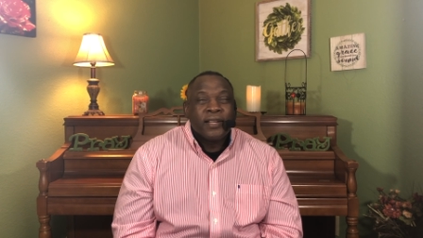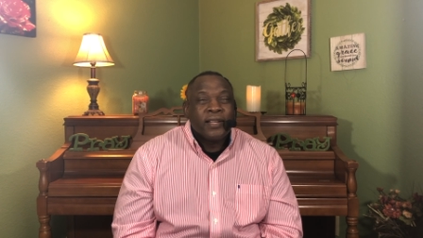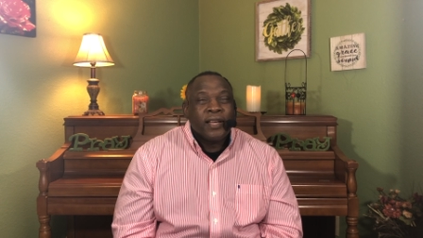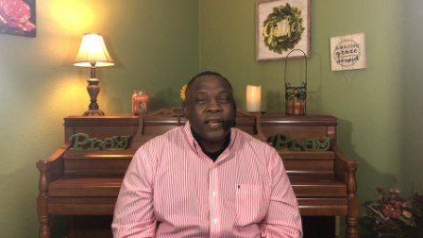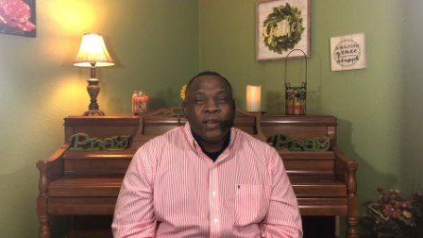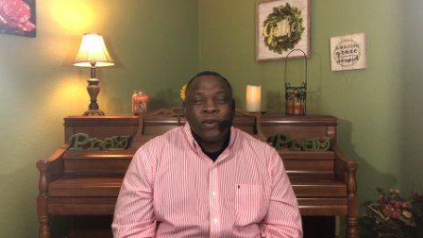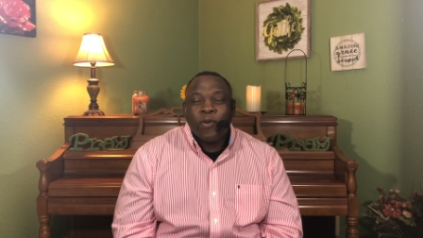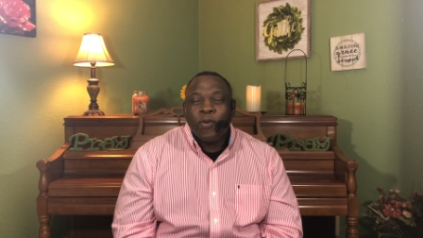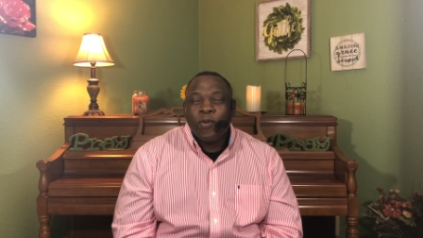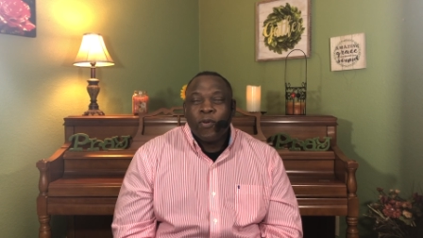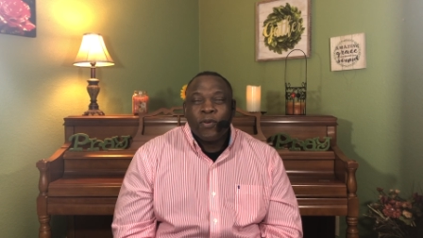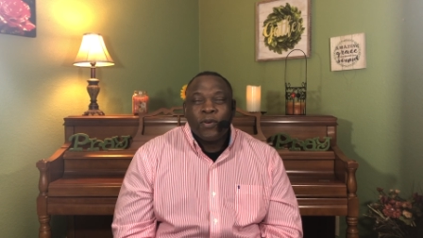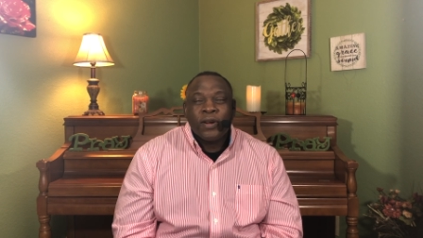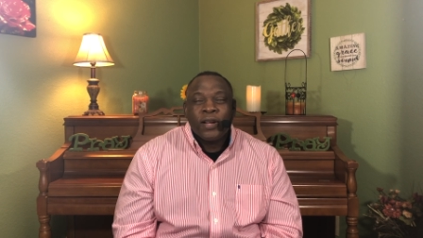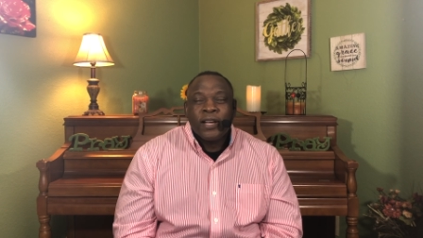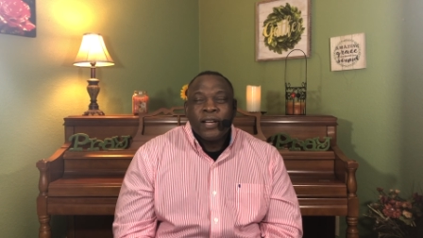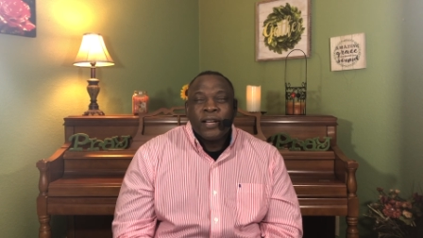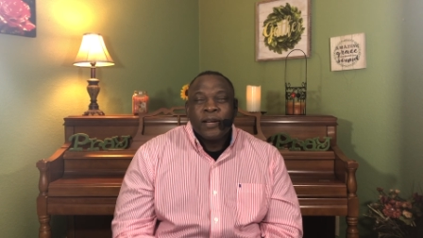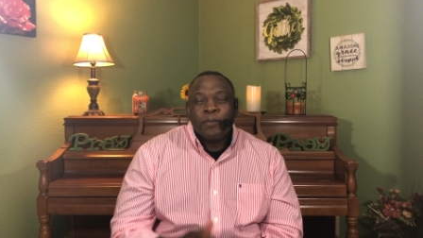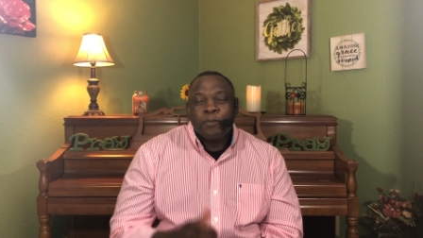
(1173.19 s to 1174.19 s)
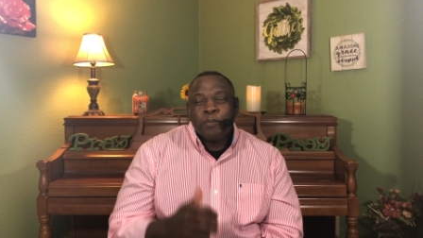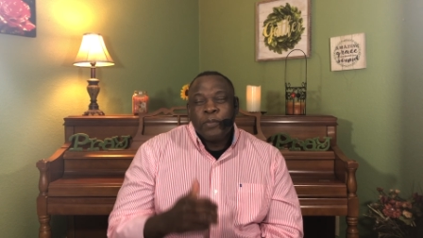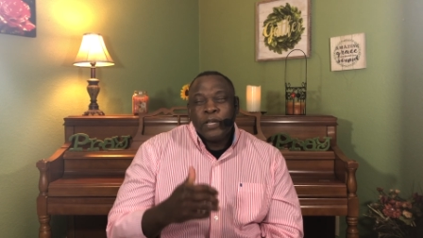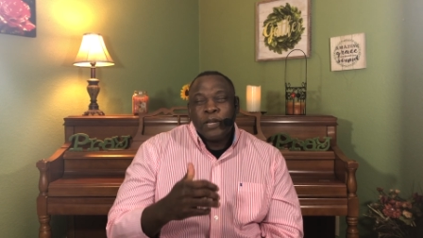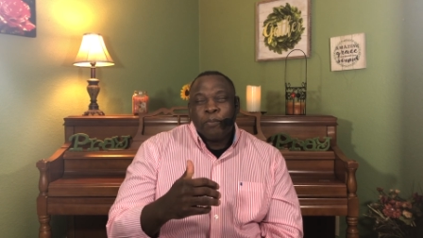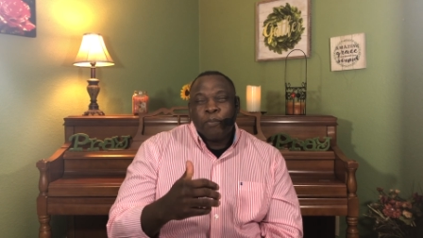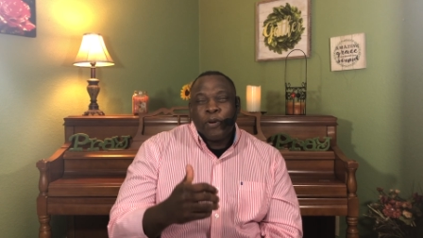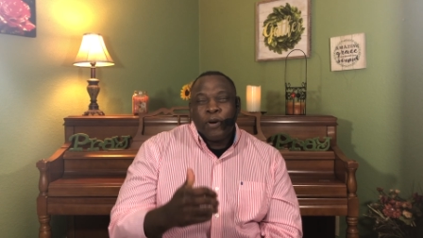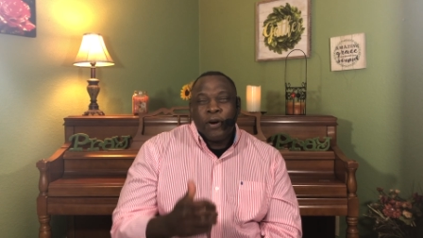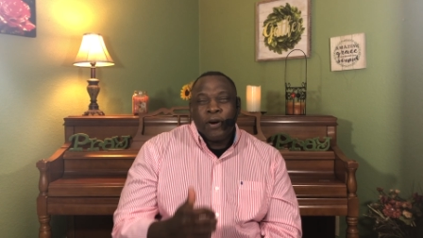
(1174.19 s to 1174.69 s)
and or be
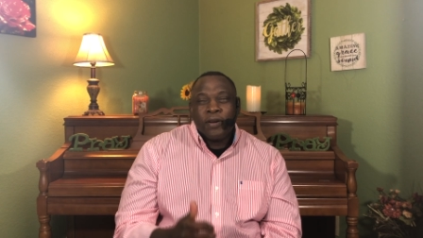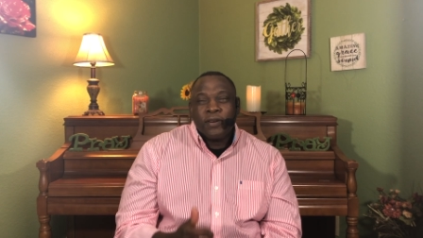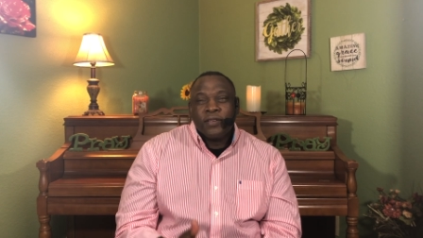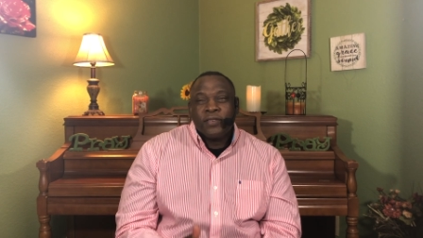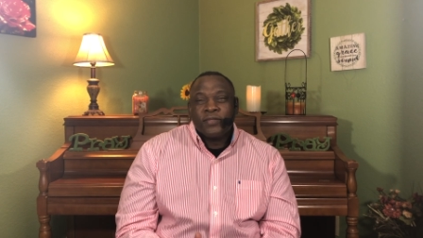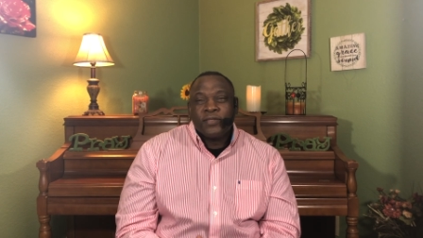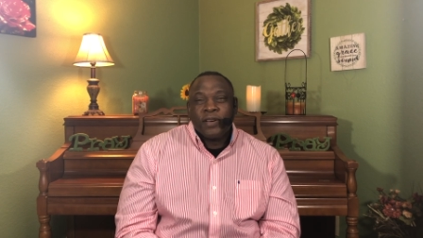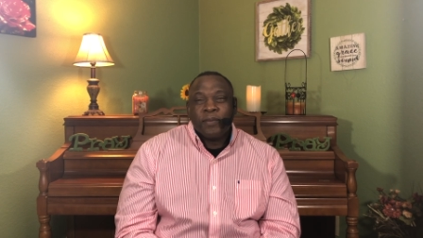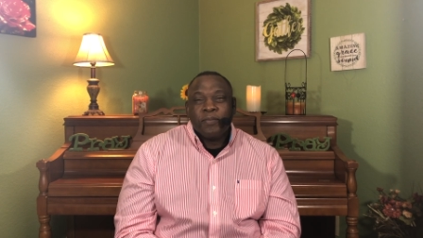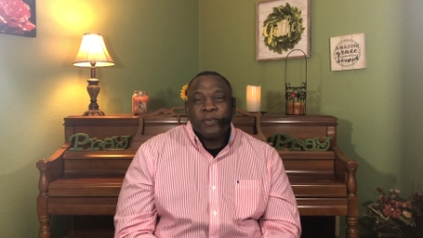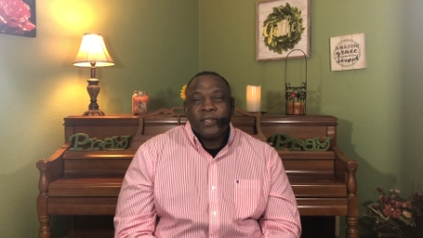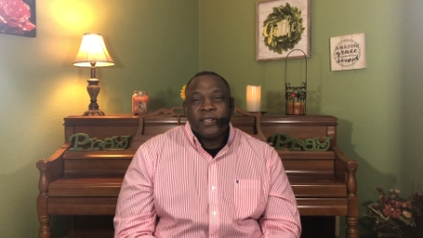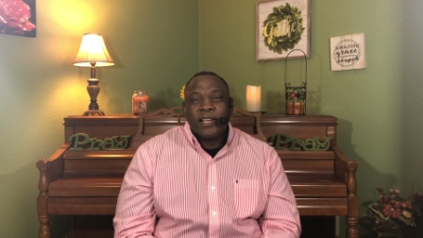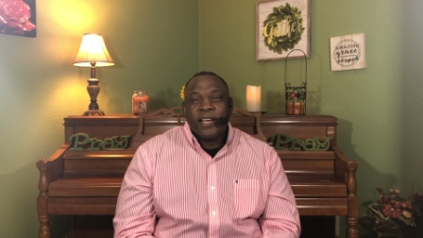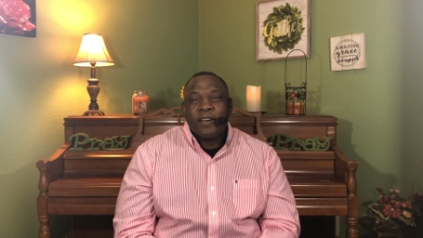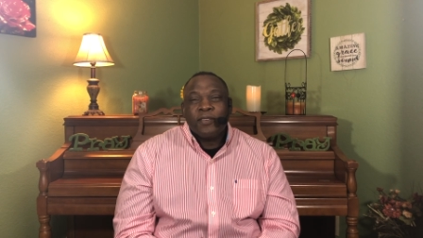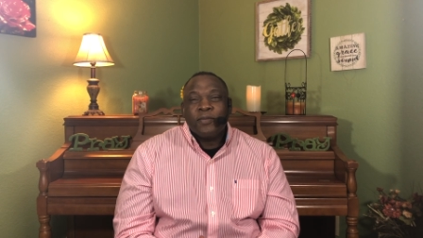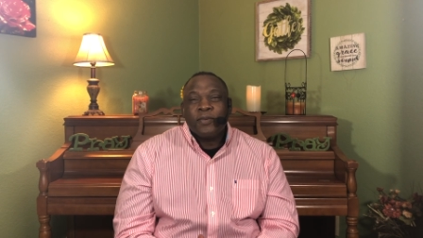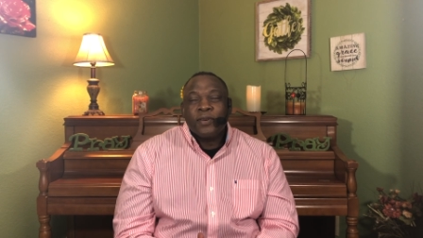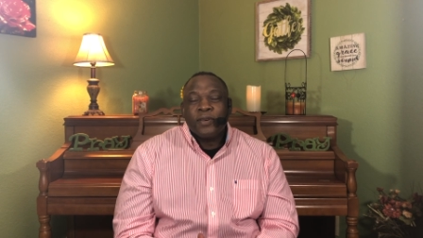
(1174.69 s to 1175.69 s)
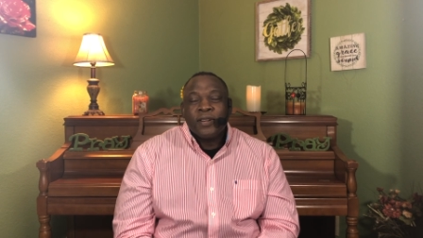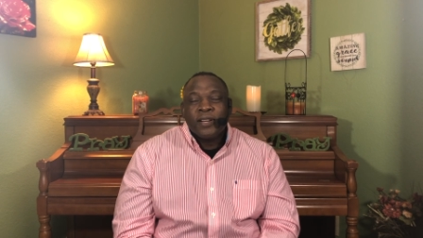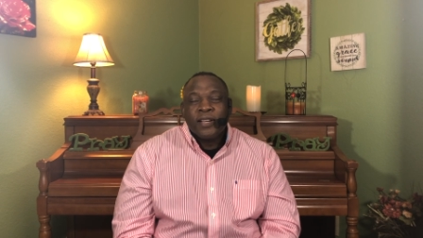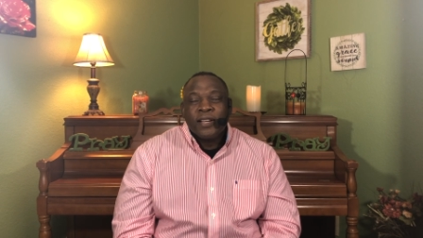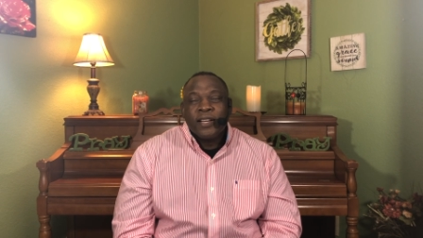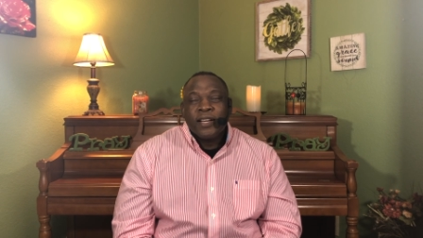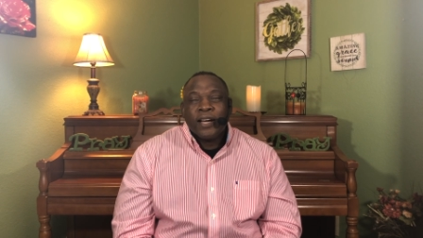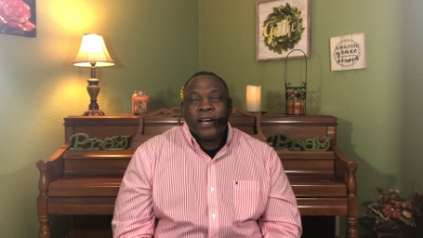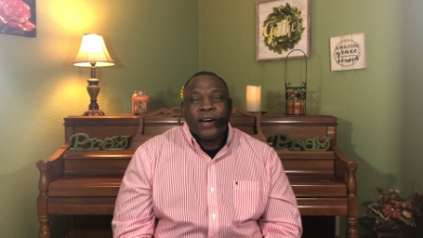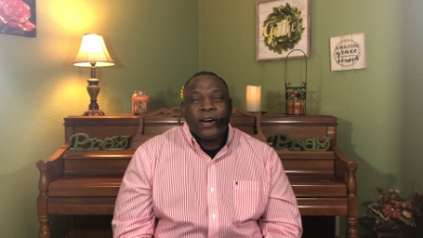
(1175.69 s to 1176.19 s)
a part of something that will
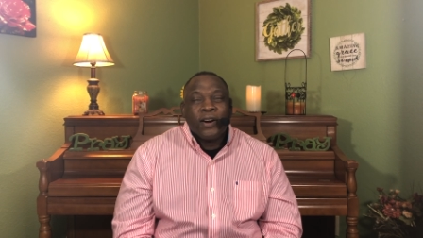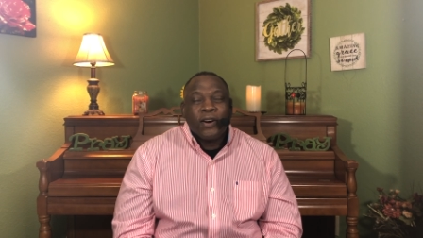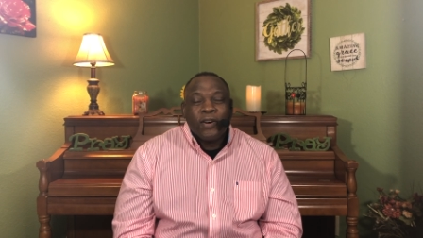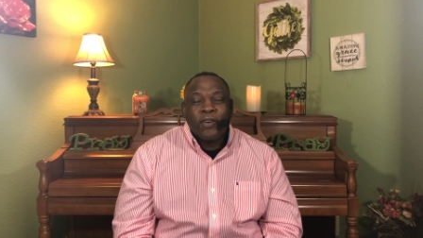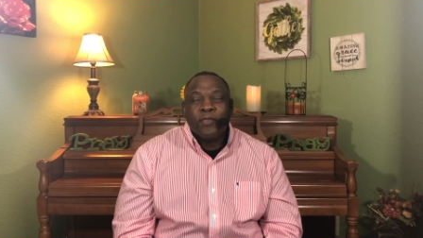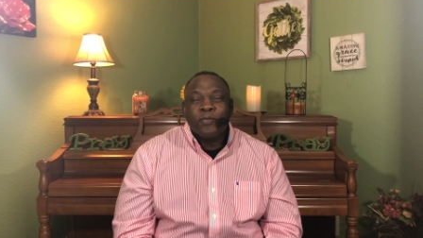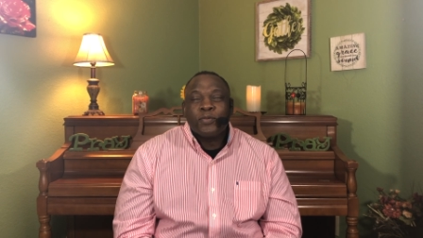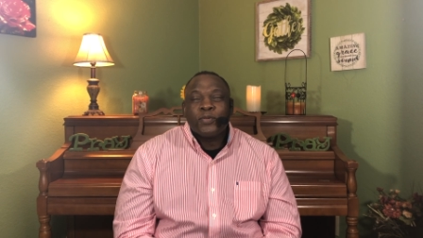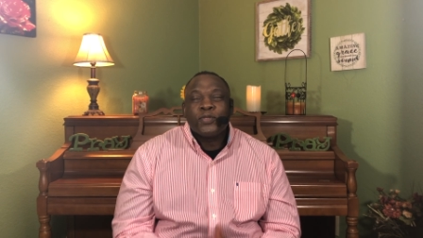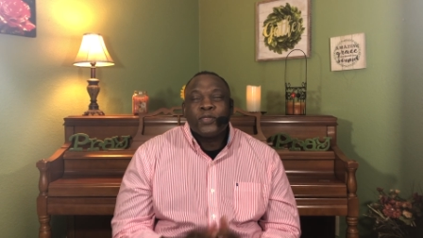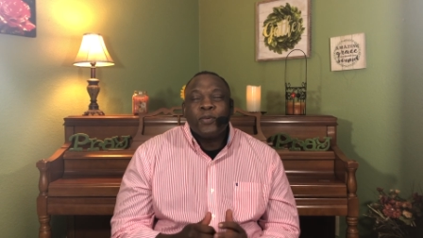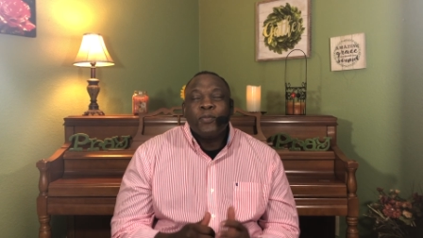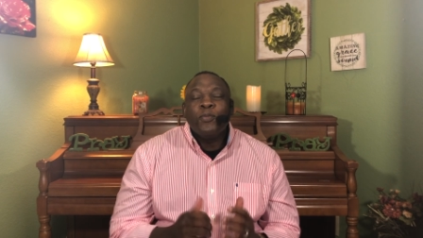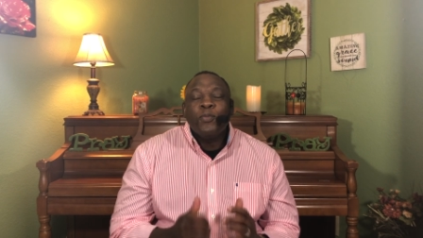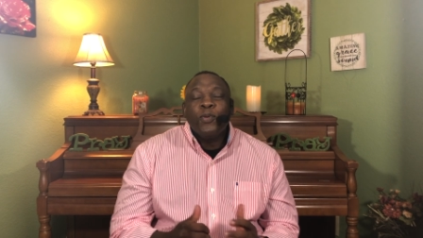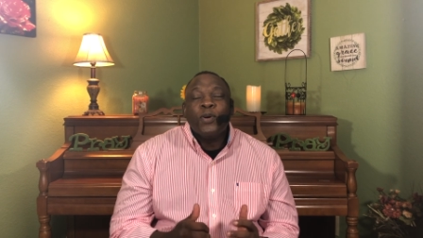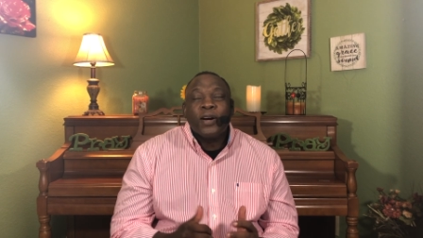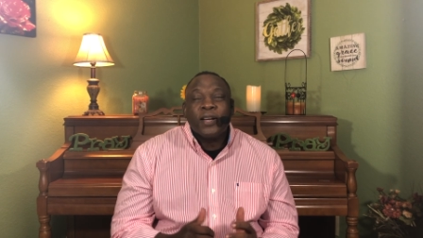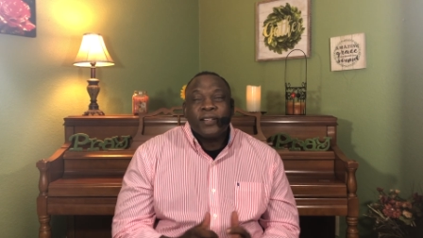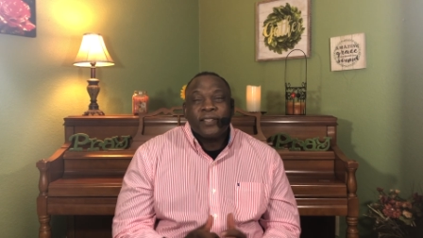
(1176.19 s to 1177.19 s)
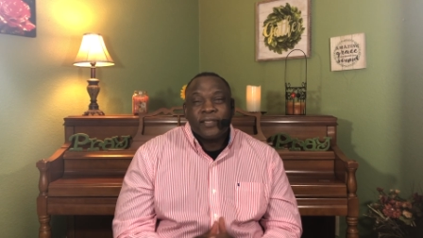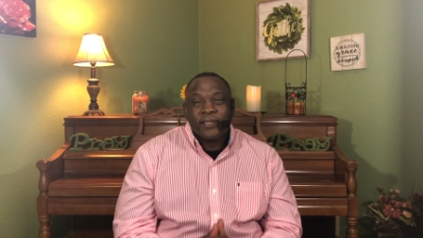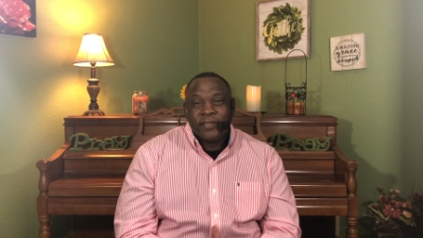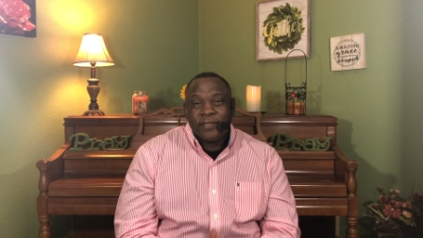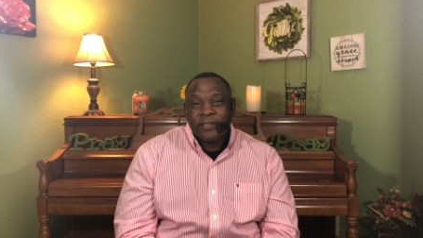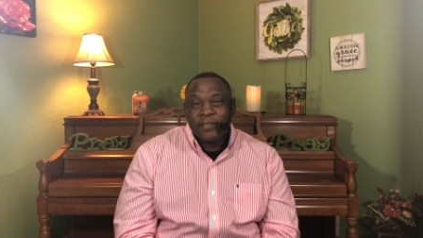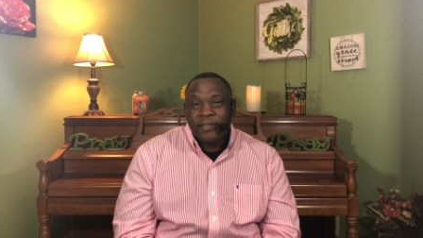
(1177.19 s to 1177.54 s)
help someone